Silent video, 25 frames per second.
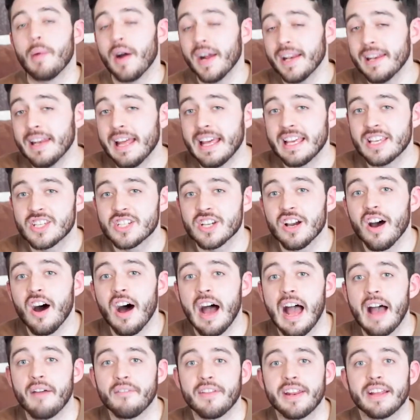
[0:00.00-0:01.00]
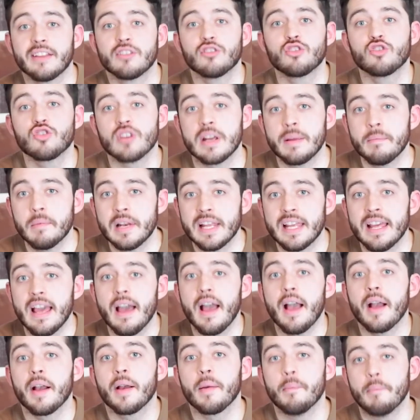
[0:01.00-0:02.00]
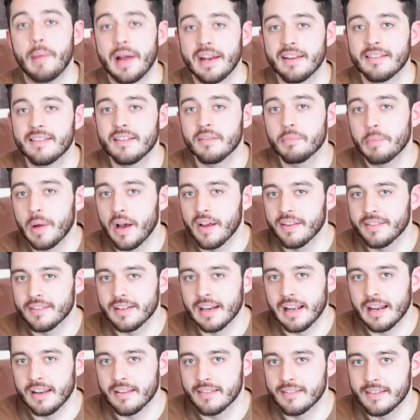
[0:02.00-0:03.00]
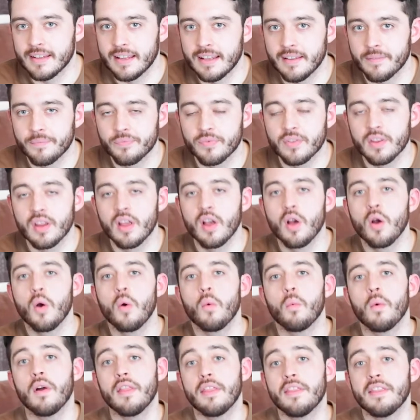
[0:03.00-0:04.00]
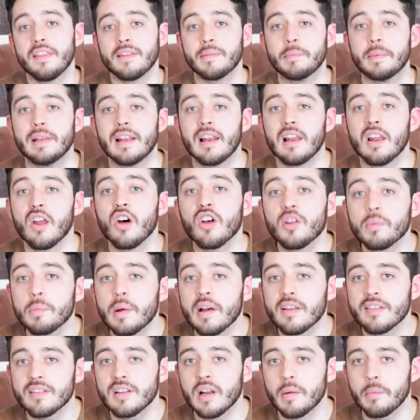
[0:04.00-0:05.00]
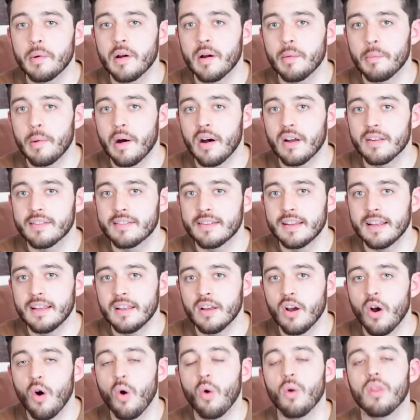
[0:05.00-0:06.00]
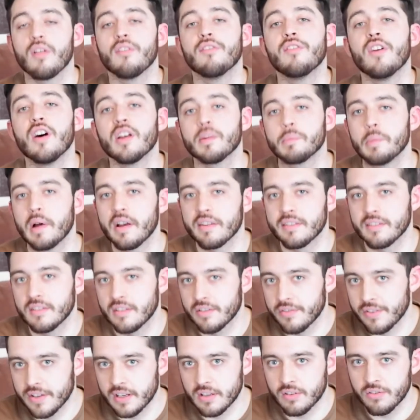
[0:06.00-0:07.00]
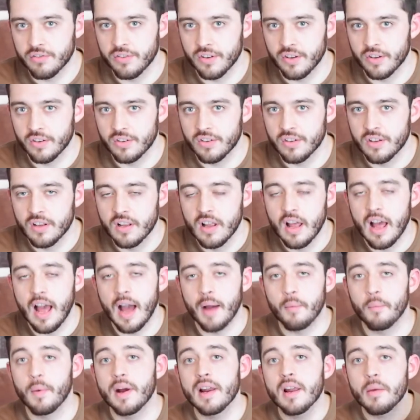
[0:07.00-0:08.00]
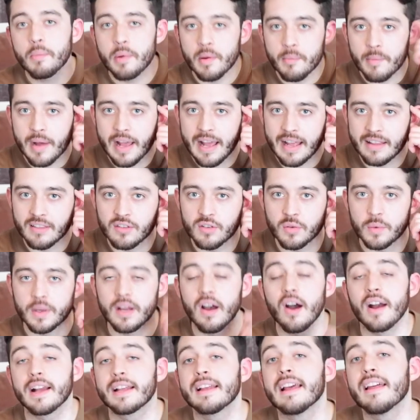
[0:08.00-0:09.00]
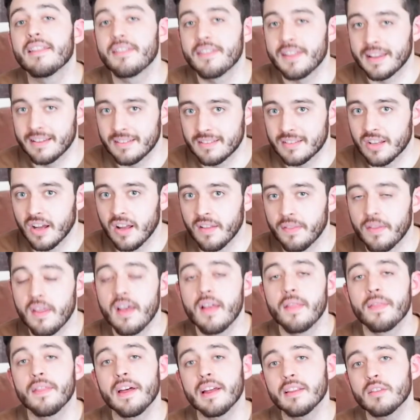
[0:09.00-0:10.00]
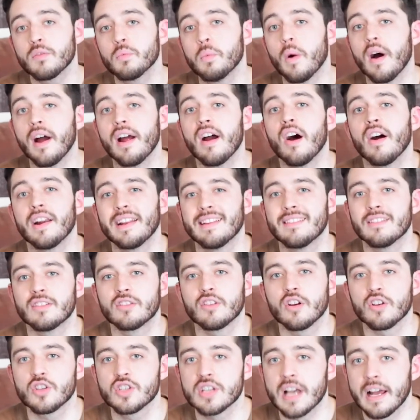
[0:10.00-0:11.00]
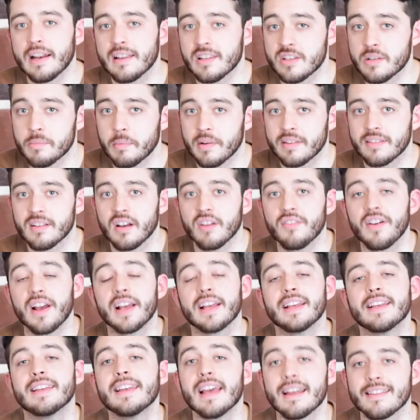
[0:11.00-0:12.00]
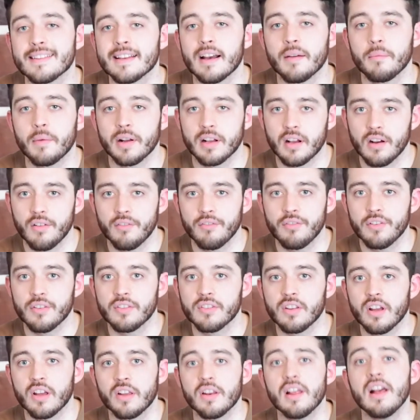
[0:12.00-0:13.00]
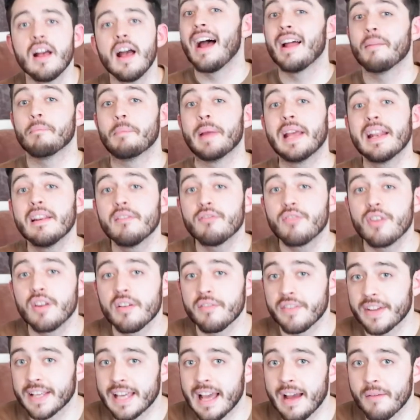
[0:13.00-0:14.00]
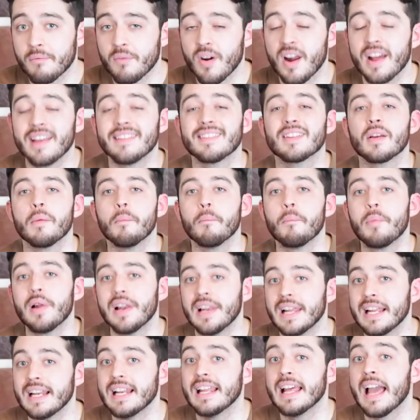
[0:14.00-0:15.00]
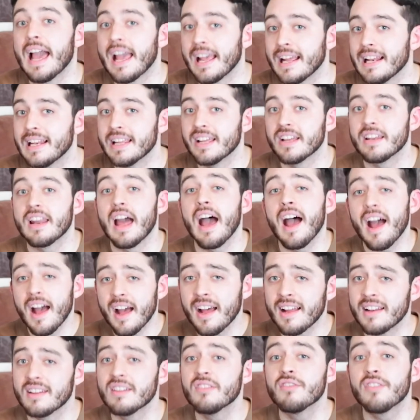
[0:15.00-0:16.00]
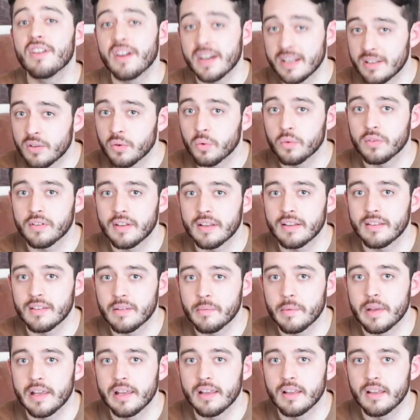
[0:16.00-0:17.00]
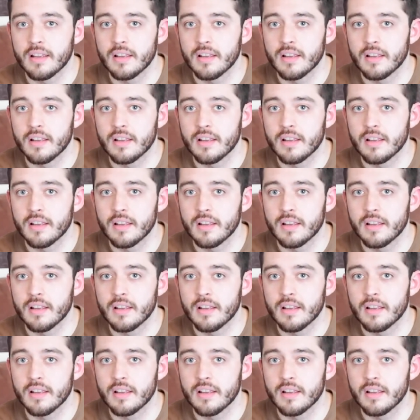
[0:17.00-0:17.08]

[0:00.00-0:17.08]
By nature, I have an extremely competitive personality. Whether this be the last person up at a party, or the first person to finish food. And when I put my head to it, I get things done. That's why I need to start challenging myself and get out my comfort zone. And being in front of a camera is completely alien and very daunting to me.